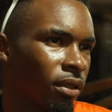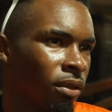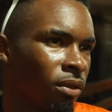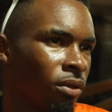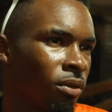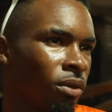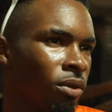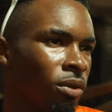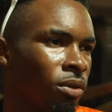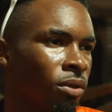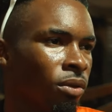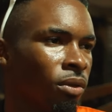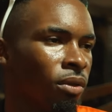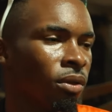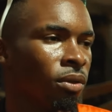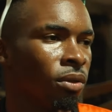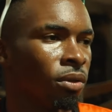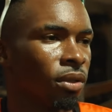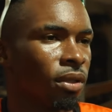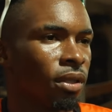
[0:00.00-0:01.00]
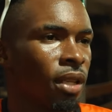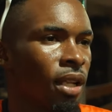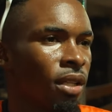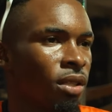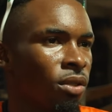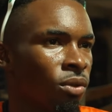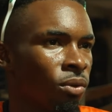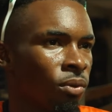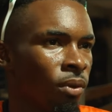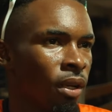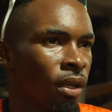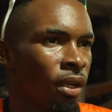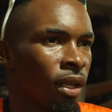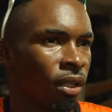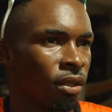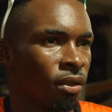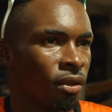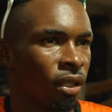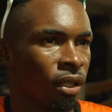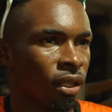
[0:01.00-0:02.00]
You know, you start so well
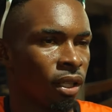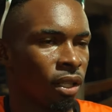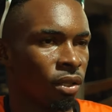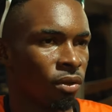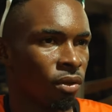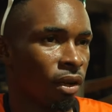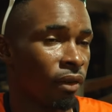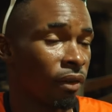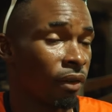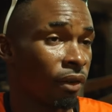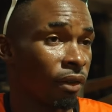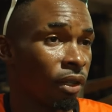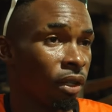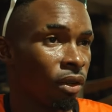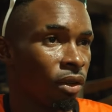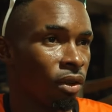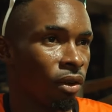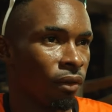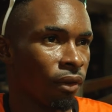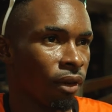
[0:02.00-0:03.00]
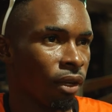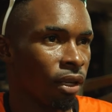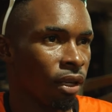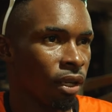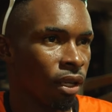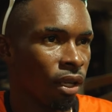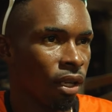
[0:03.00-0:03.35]
that you think that you have everything covered,